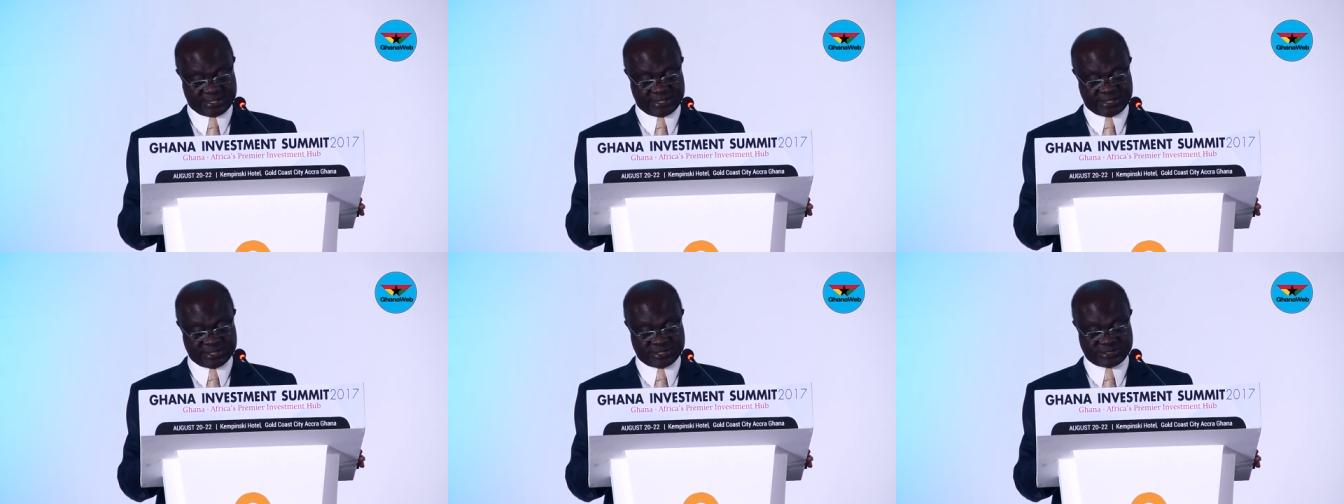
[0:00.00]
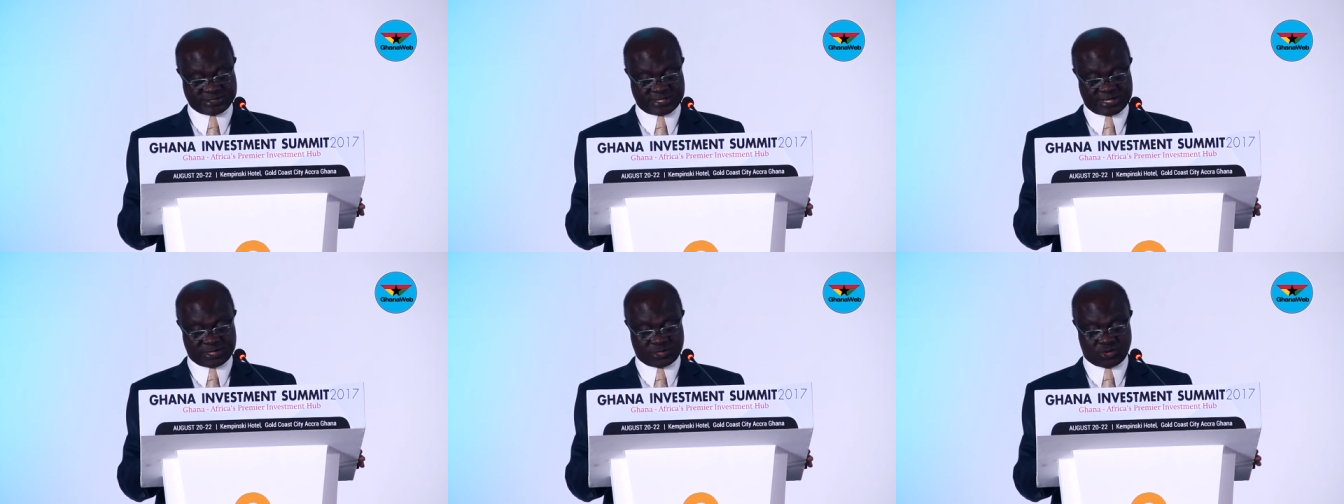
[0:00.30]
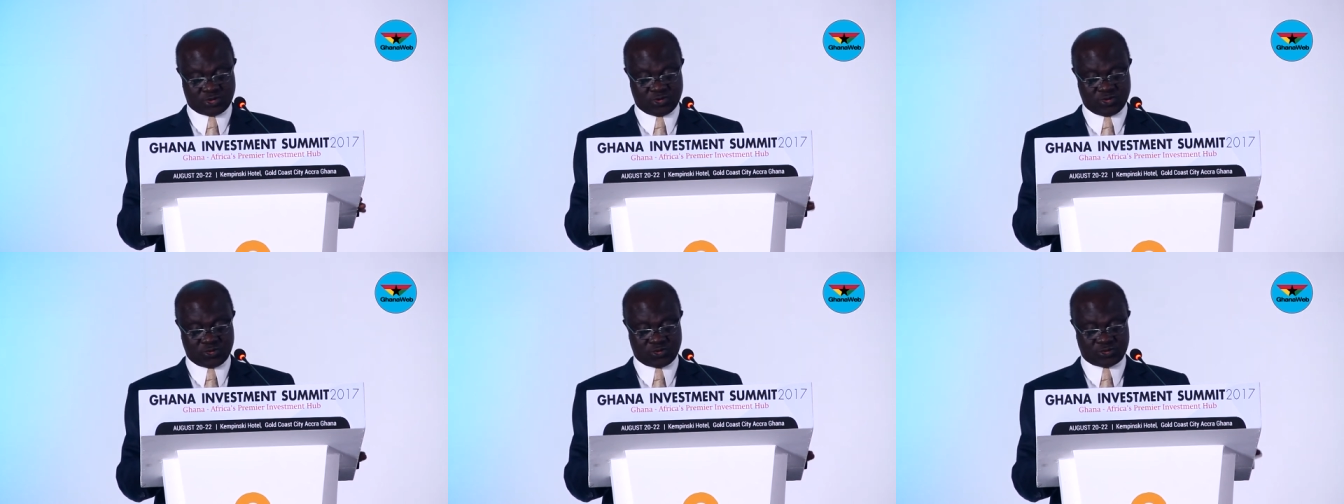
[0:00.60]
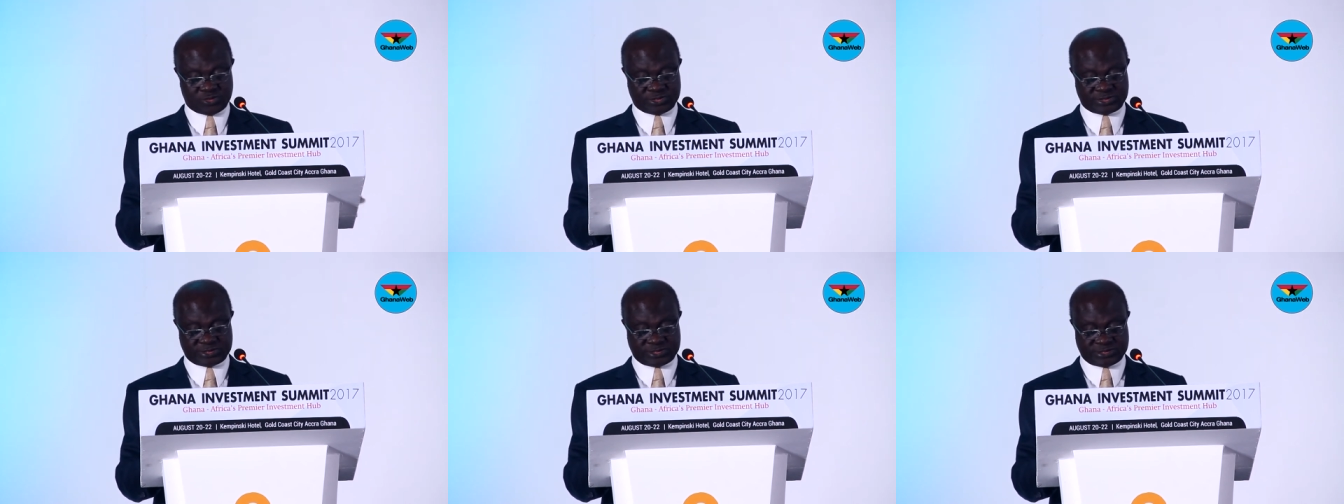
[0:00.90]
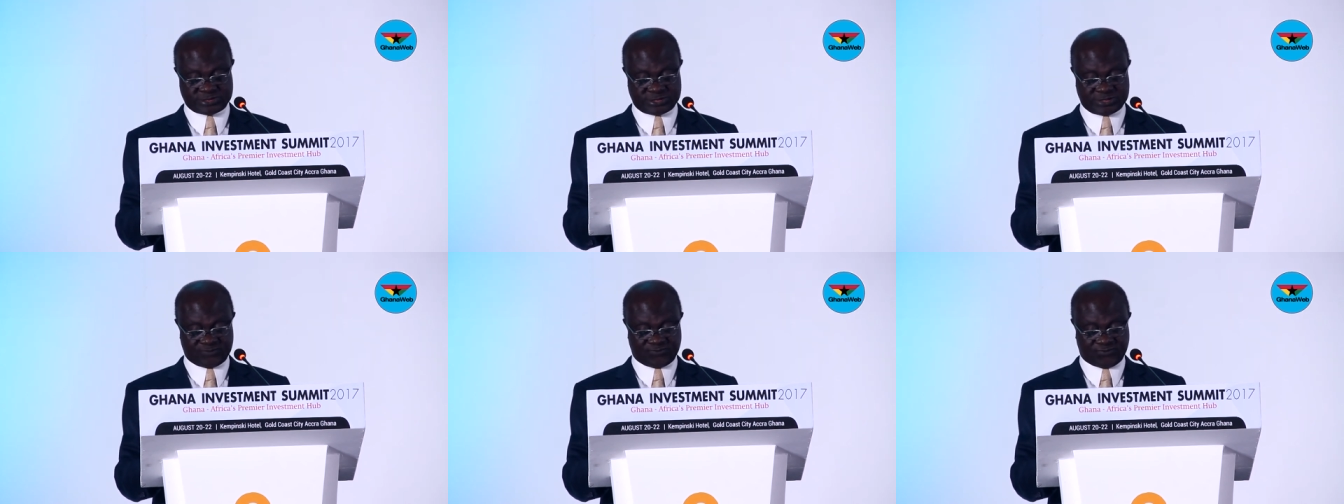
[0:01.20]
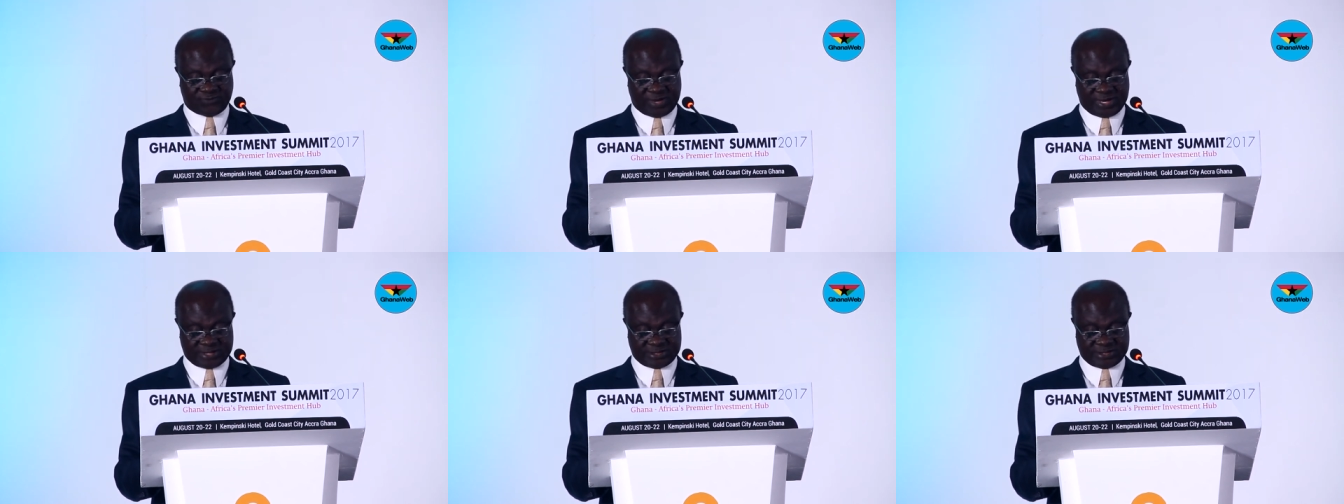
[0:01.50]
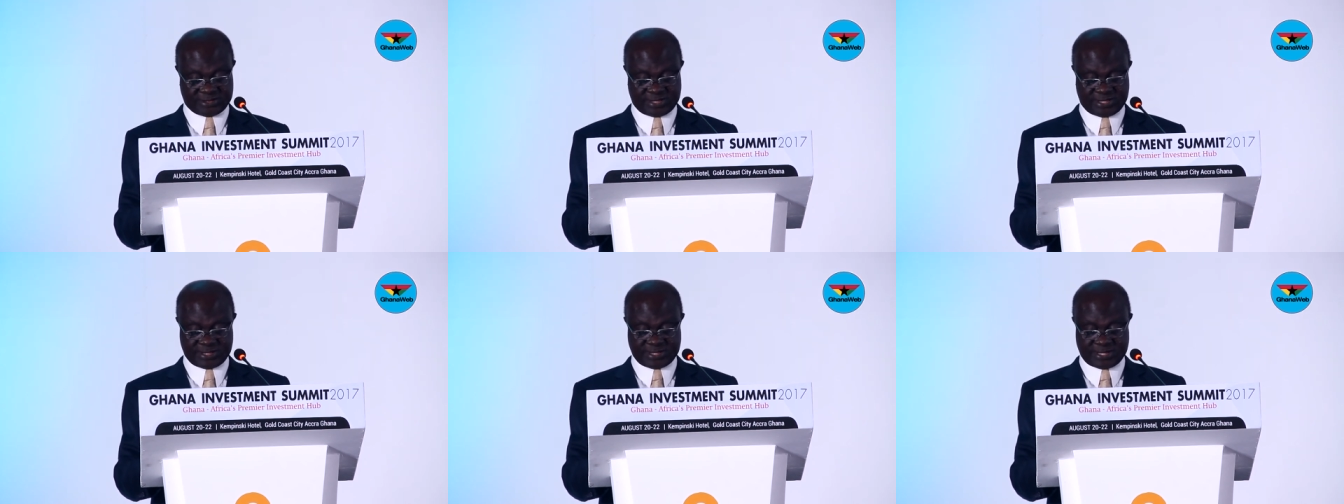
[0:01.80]
It is an uncontested
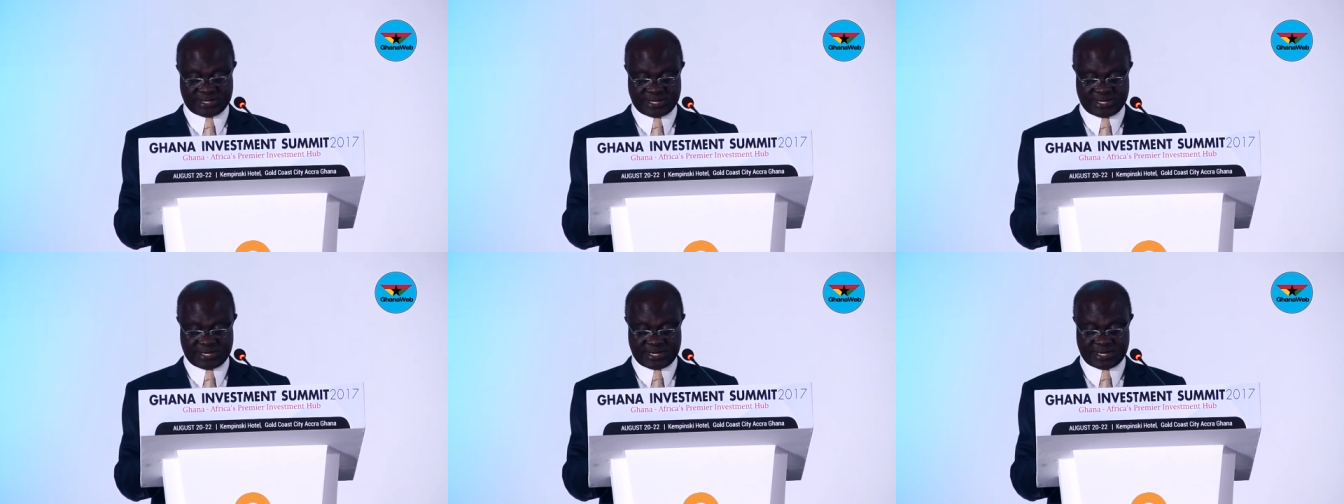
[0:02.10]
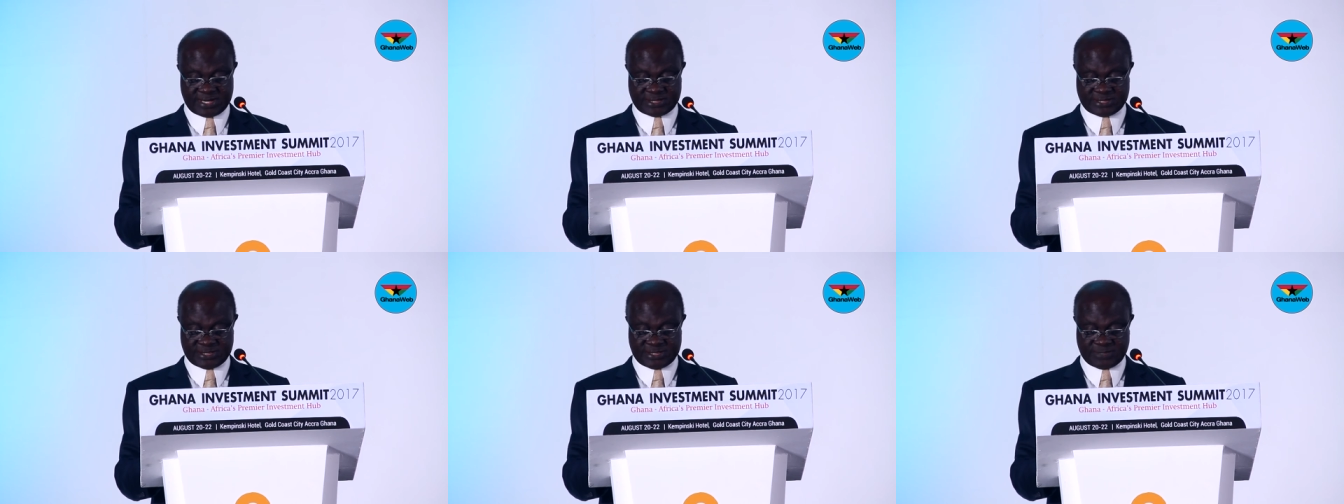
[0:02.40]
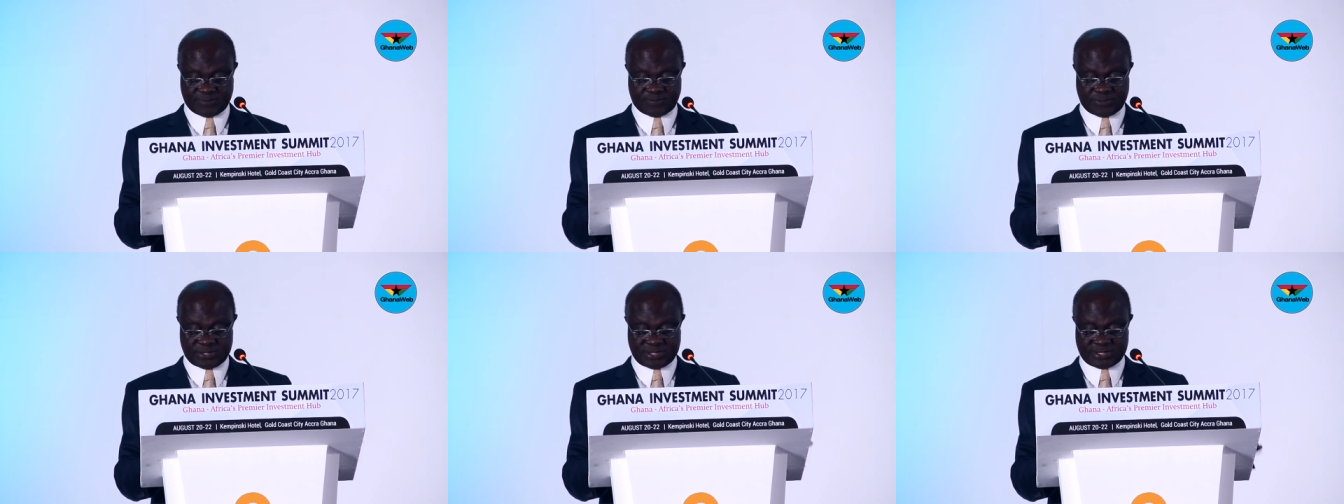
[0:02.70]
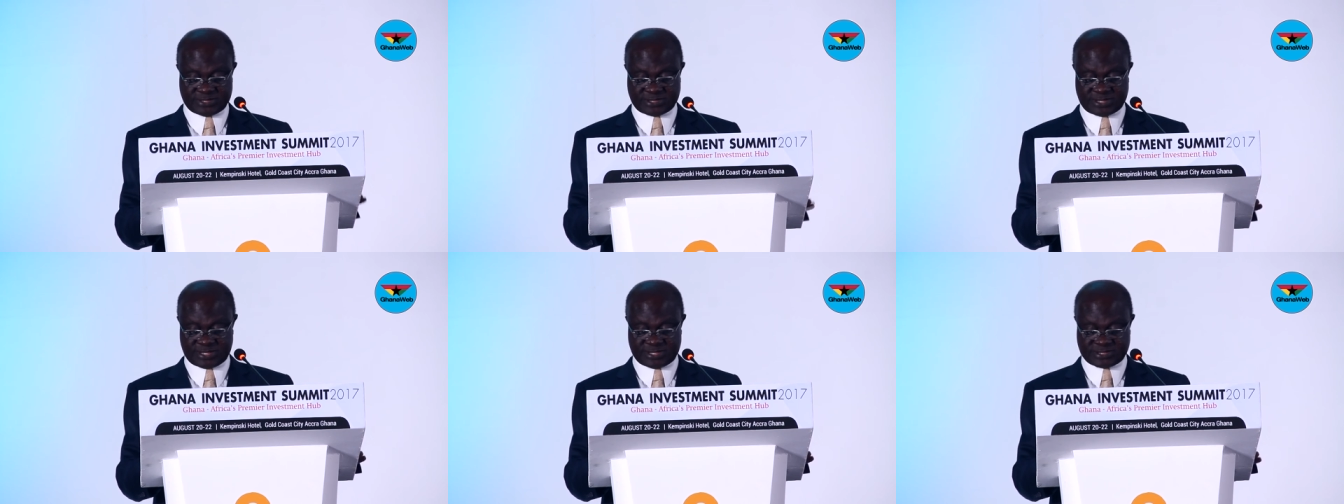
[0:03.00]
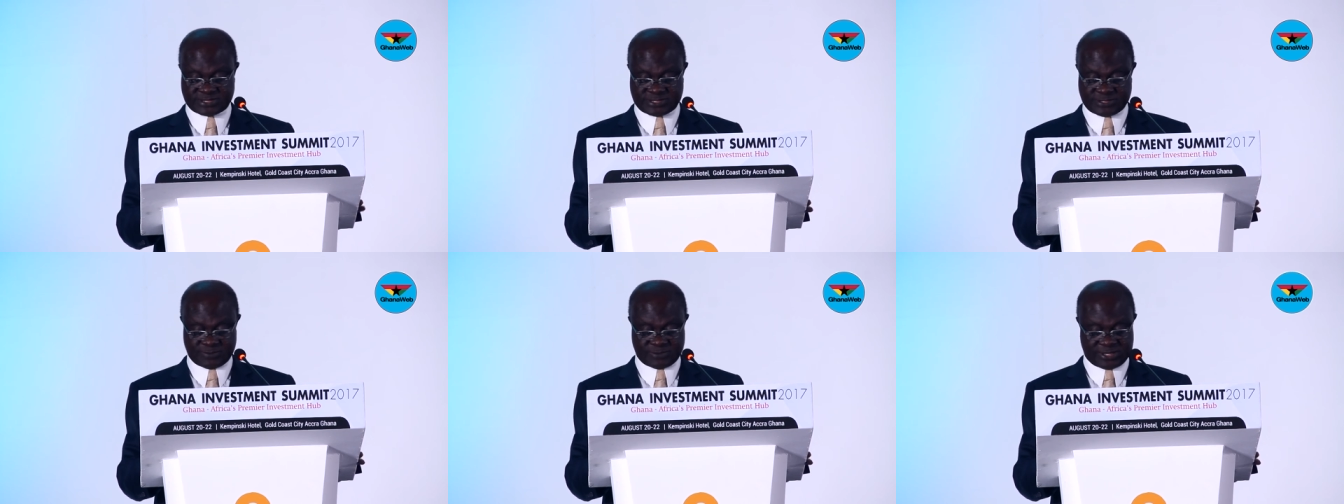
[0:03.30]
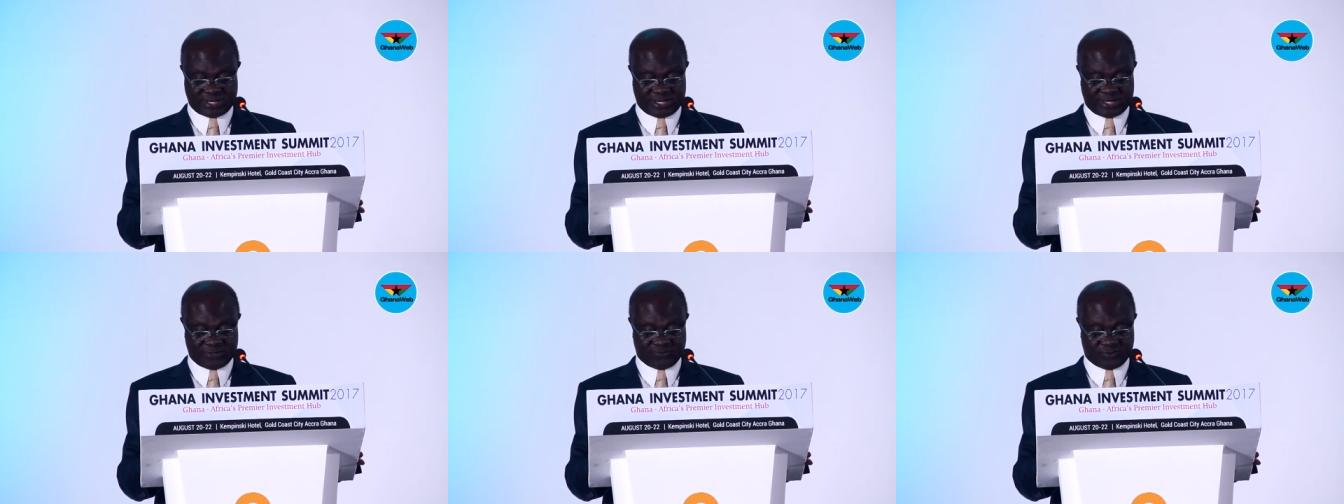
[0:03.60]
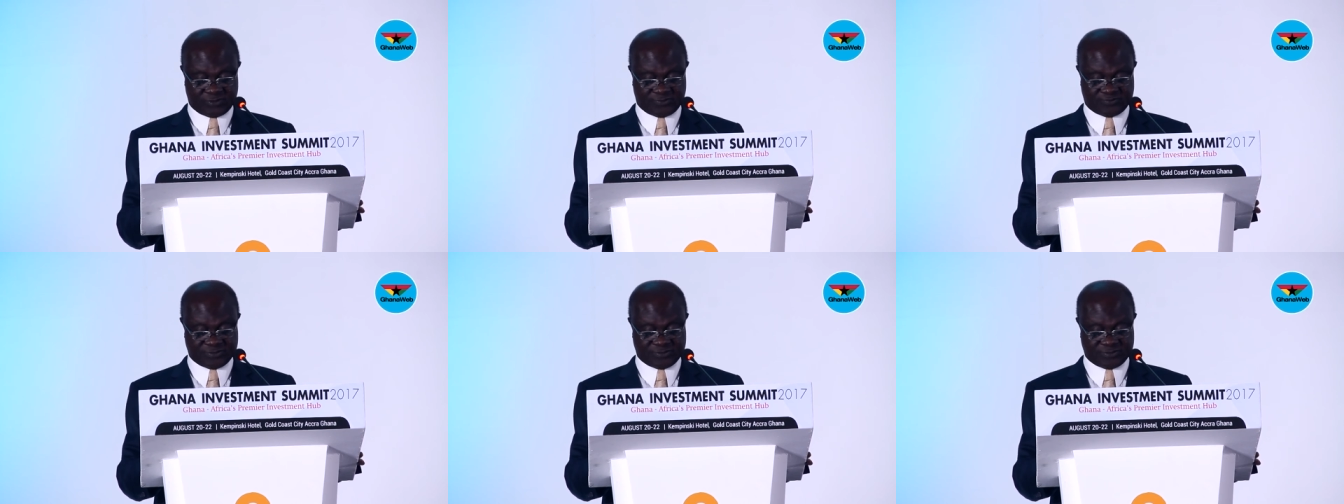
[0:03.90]
fact that Ghana at independence had a similar level